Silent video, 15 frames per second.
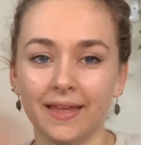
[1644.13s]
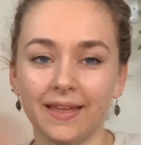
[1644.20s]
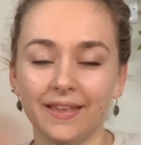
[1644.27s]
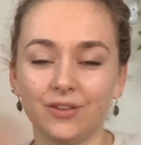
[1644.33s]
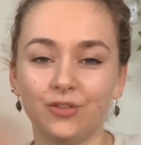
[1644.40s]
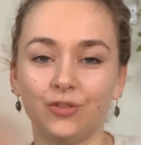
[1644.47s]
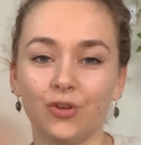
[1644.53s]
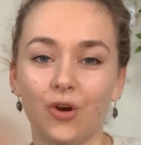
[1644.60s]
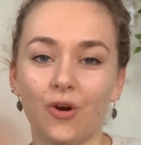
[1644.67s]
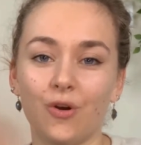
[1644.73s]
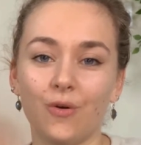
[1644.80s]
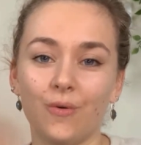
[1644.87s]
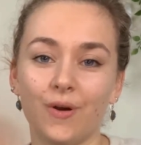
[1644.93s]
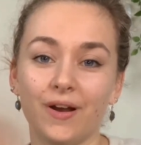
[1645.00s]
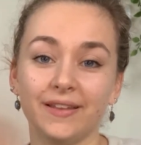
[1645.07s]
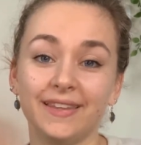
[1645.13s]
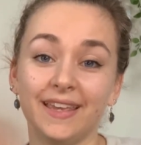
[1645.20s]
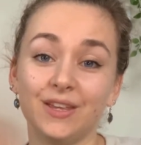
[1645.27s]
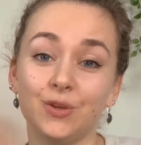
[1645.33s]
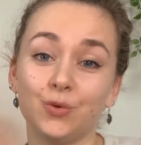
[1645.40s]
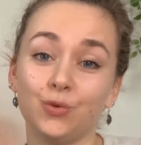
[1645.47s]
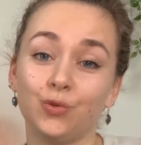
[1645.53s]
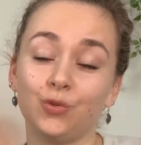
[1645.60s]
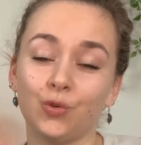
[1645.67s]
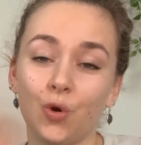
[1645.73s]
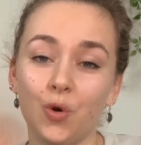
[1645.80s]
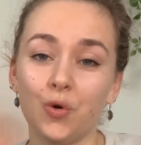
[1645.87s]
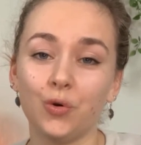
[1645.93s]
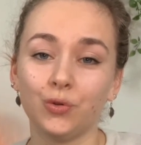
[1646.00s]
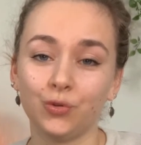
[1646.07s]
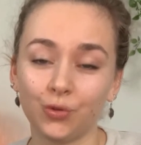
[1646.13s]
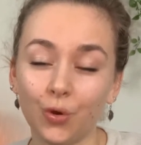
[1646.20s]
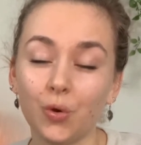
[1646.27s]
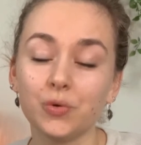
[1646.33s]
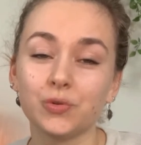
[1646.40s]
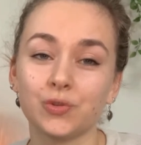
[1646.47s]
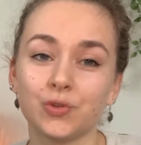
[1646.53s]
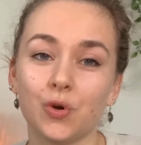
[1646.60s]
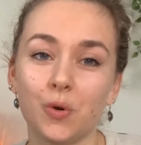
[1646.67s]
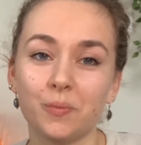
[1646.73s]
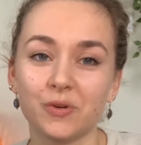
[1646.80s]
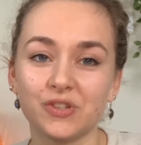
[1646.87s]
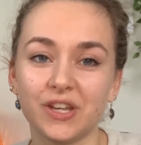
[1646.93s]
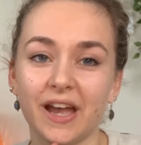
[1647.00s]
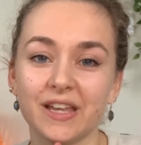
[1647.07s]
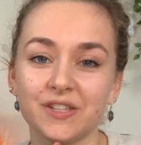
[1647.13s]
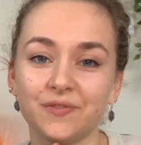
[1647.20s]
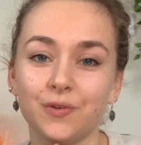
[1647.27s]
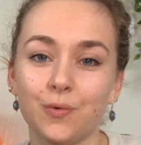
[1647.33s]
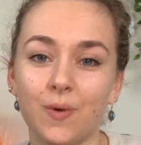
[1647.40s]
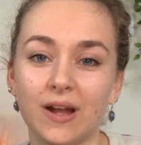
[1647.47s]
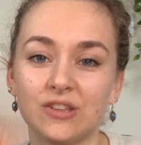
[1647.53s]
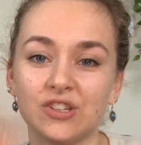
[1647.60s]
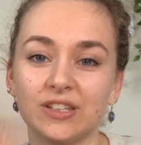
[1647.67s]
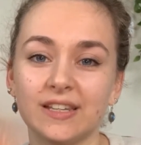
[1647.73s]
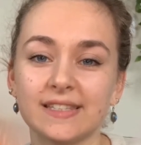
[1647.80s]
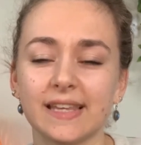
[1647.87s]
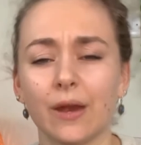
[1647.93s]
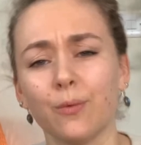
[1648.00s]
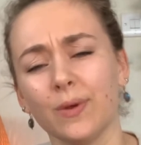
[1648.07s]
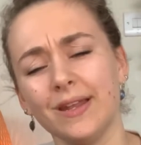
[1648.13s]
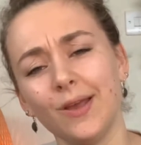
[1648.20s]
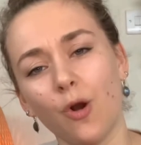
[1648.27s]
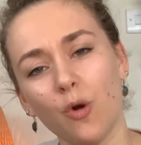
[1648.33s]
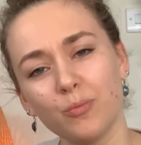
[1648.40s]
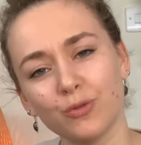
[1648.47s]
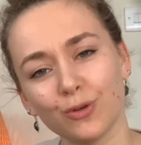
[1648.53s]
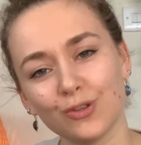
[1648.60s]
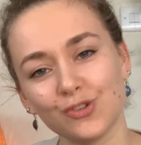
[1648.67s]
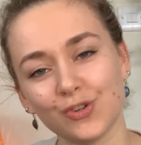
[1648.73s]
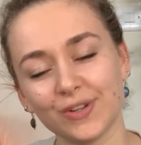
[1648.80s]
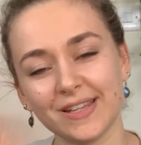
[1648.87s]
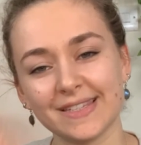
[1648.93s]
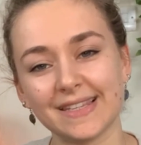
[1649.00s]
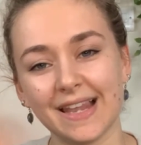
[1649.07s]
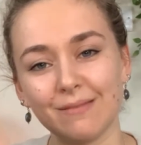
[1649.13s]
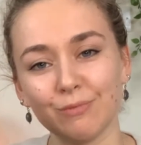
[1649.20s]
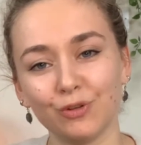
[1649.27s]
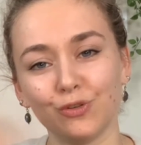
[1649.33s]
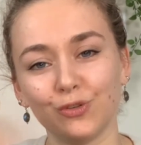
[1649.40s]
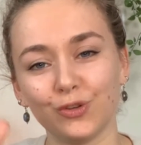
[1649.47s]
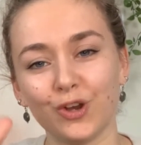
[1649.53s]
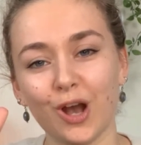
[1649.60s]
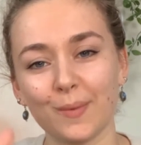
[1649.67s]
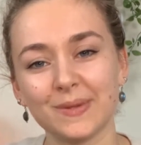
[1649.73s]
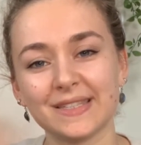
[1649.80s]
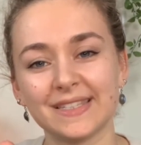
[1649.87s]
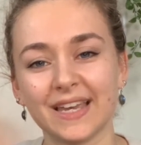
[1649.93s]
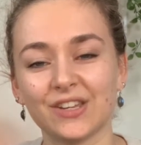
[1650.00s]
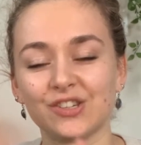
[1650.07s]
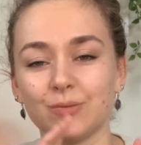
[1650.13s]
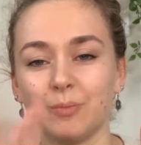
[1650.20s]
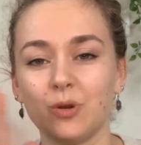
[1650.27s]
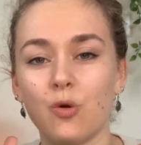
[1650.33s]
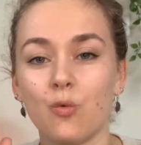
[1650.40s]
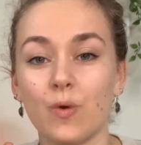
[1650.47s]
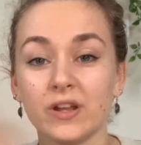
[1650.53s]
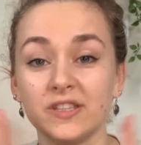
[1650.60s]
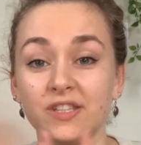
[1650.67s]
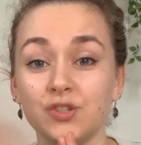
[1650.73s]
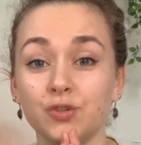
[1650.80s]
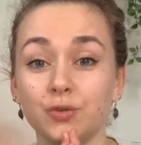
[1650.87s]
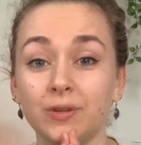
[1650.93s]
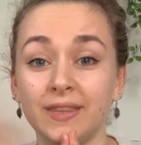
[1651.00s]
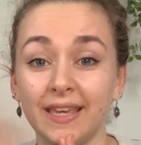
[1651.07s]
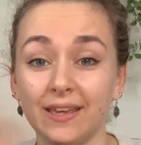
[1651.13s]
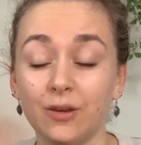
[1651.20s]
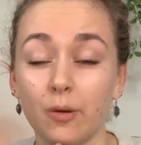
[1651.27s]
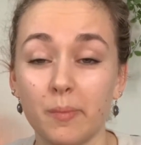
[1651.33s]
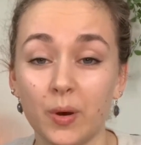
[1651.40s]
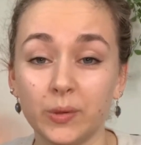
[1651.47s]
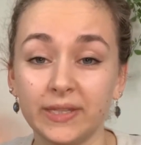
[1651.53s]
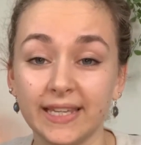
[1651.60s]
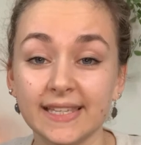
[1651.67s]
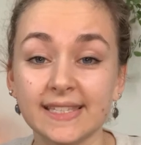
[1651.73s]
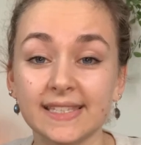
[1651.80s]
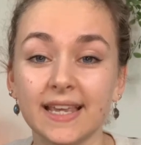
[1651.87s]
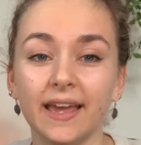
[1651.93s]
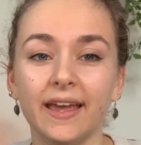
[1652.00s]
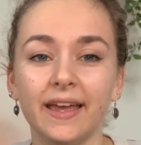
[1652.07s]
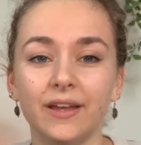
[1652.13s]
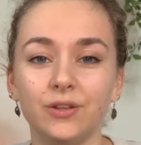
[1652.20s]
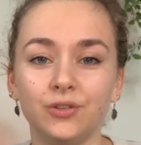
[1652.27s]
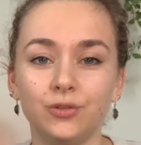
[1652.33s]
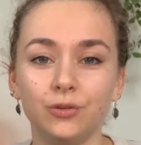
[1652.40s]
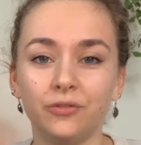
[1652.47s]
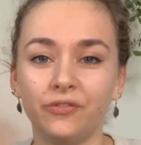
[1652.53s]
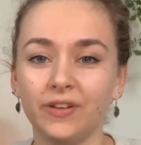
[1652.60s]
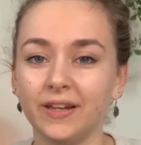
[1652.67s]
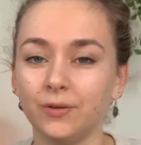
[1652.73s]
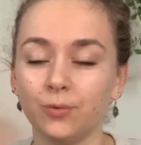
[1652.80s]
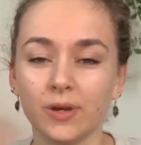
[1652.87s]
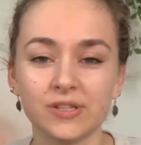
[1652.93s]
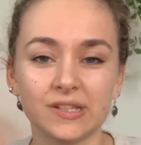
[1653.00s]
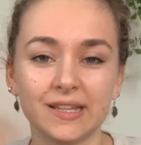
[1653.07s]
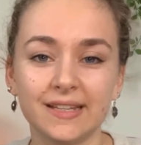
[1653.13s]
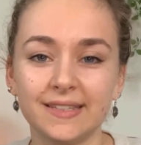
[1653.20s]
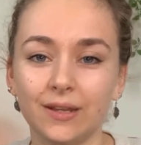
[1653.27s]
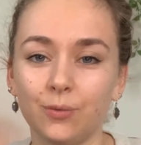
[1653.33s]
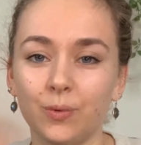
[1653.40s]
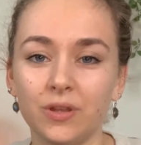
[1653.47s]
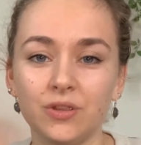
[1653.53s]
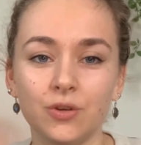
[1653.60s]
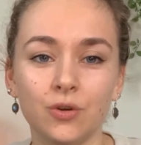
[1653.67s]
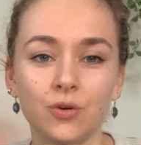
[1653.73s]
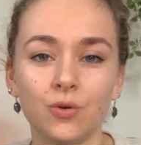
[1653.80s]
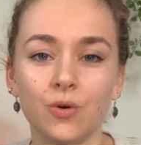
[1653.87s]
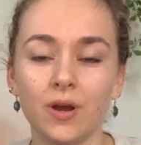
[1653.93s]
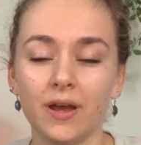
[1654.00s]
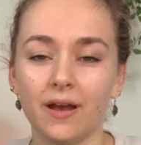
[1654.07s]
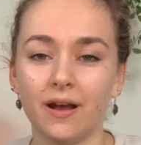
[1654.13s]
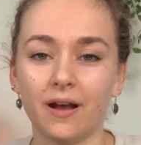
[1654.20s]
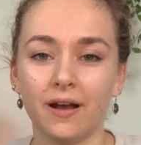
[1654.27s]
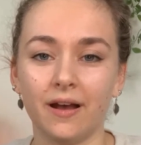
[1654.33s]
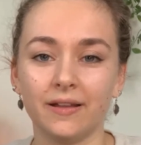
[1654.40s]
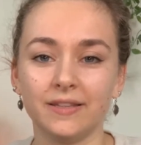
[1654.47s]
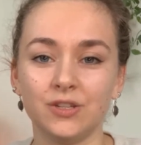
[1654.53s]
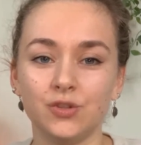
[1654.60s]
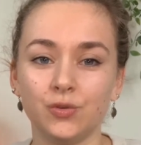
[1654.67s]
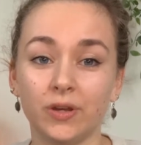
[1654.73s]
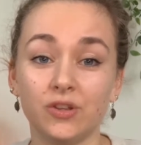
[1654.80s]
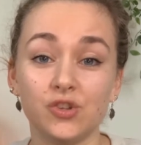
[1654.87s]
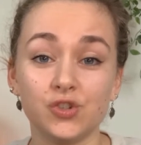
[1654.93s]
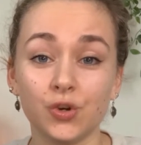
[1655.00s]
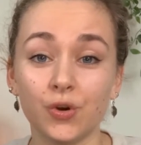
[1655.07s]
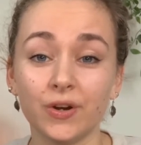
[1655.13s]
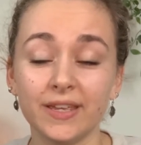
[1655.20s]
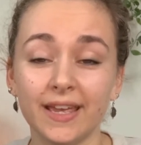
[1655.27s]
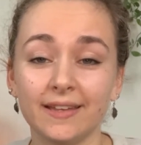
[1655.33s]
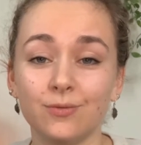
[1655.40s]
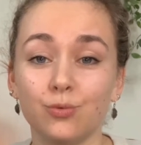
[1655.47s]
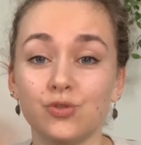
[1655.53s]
So thank you so much, guys, for watching this. I really hope you enjoyed this. Let me know in the comment section below, what did you think about this? Do you feel it resonated with you? Did you enjoy it?